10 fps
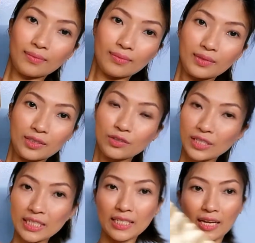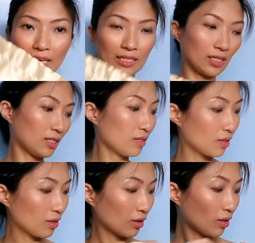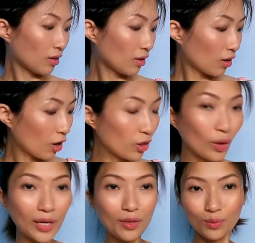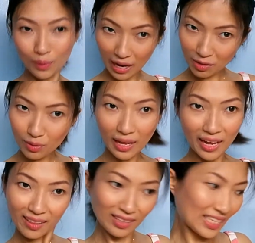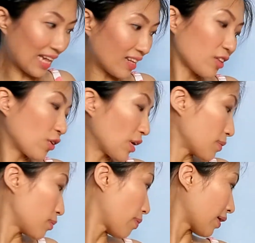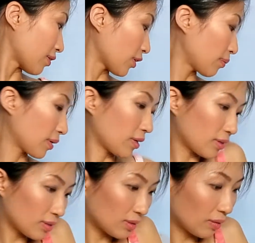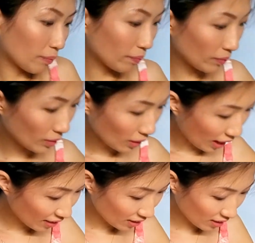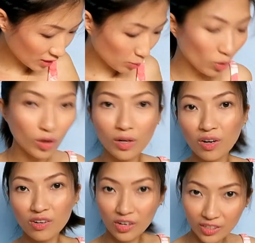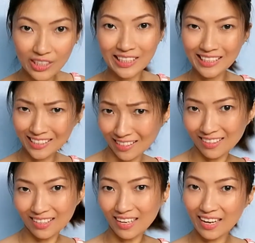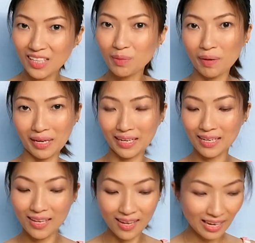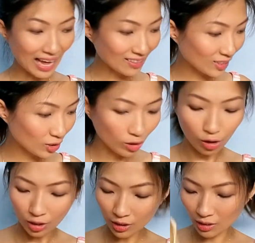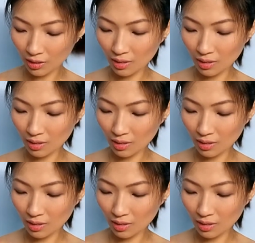It's really nice. Although I do like the Satin Dreams better, because I think it's more run resistant against my cat's claws.